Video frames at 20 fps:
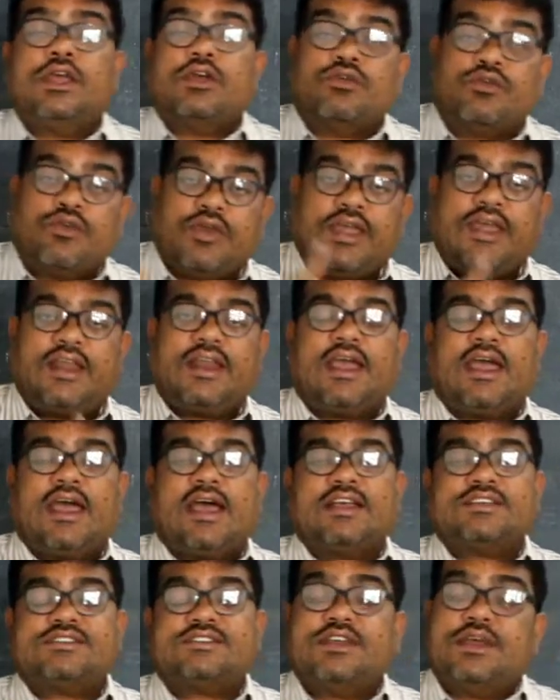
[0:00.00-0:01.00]

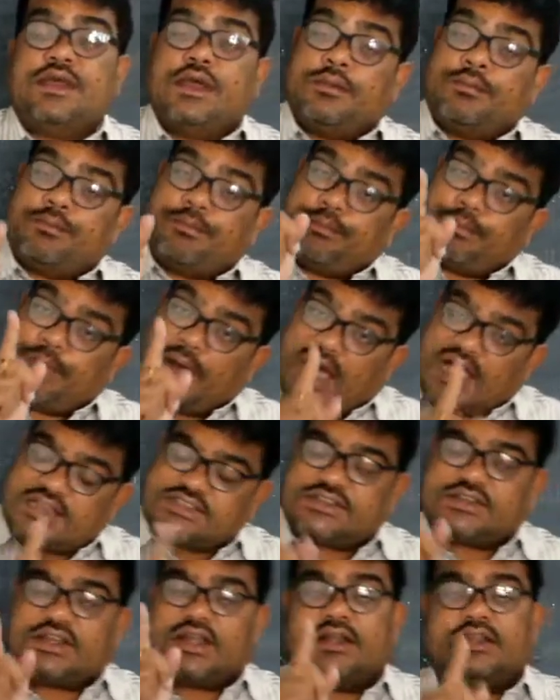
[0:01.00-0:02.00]
whereas
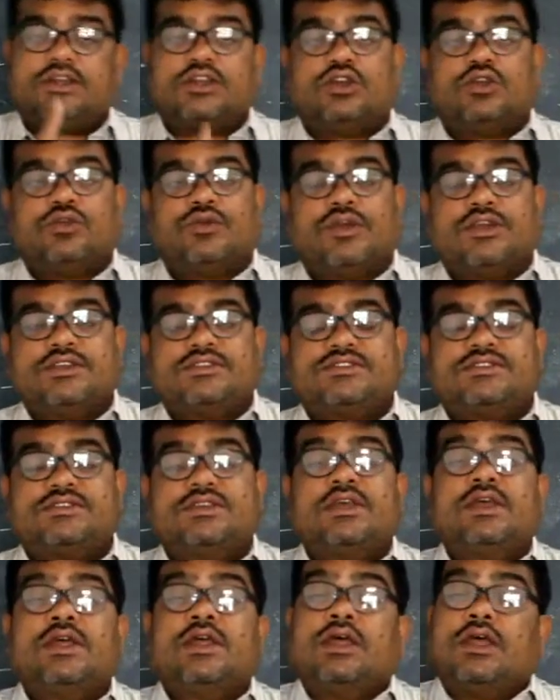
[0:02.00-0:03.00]
past
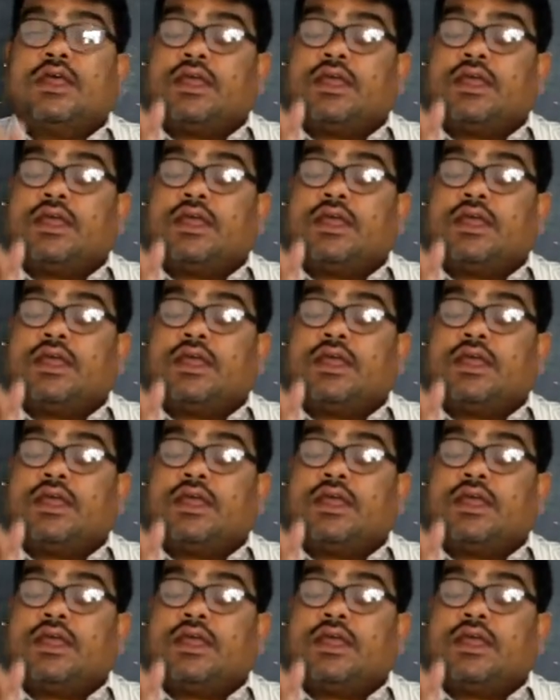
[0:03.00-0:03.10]
continuous